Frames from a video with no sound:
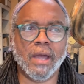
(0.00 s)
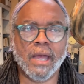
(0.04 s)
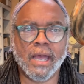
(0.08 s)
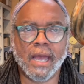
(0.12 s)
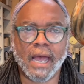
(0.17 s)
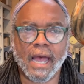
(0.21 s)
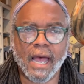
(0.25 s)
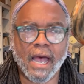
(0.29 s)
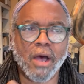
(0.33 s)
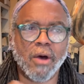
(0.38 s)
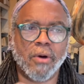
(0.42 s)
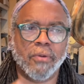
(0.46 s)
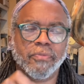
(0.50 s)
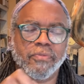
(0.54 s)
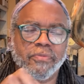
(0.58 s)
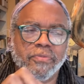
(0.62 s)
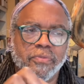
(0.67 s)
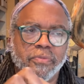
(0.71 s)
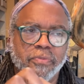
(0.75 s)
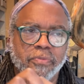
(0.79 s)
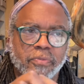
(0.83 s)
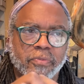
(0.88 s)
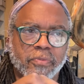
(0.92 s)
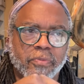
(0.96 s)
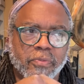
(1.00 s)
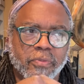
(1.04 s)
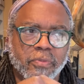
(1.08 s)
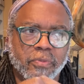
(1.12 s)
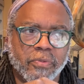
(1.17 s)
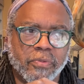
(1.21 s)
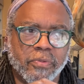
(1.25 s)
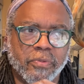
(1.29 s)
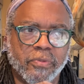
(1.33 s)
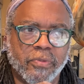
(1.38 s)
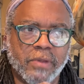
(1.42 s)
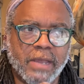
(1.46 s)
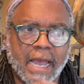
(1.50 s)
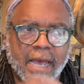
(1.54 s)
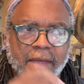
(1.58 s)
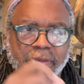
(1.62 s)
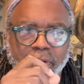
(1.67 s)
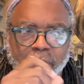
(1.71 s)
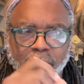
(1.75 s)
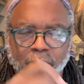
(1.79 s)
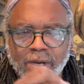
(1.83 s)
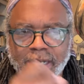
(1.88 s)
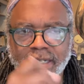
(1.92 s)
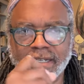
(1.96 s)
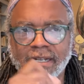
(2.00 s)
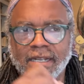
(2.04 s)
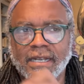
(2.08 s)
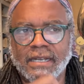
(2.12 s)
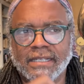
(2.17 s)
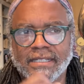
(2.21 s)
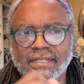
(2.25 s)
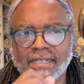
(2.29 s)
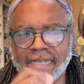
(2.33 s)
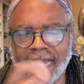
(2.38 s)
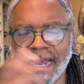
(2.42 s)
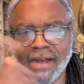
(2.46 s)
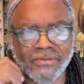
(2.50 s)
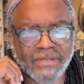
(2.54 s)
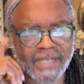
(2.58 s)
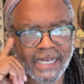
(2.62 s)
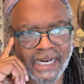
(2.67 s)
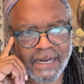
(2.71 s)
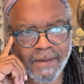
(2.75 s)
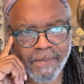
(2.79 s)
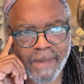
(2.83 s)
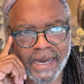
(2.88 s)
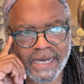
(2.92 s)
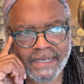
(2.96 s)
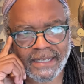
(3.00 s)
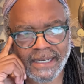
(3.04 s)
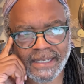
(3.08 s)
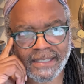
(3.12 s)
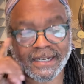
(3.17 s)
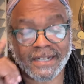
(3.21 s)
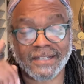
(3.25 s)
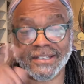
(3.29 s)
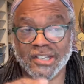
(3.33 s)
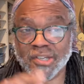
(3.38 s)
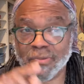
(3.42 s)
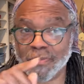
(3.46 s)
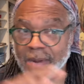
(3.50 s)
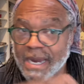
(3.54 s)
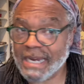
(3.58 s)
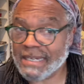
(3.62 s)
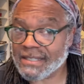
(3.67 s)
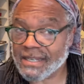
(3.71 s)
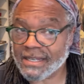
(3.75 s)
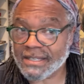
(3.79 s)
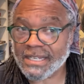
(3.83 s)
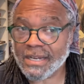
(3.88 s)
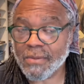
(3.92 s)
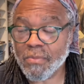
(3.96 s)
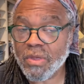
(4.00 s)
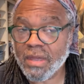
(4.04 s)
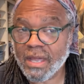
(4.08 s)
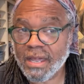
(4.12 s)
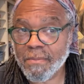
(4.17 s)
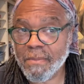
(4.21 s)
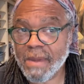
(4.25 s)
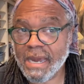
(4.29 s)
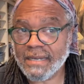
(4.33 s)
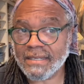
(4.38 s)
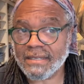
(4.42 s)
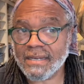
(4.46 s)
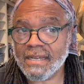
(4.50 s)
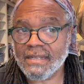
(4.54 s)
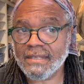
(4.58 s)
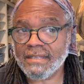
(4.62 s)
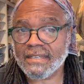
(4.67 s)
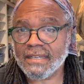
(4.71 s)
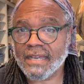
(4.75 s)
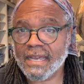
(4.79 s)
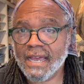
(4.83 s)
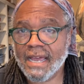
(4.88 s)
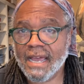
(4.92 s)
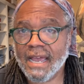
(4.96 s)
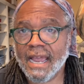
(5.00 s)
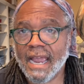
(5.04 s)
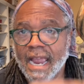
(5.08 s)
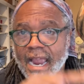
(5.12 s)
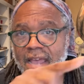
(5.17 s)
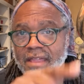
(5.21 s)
go, oh, yeah, the reason it sounds like it makes sense because it's based on something that makes sense,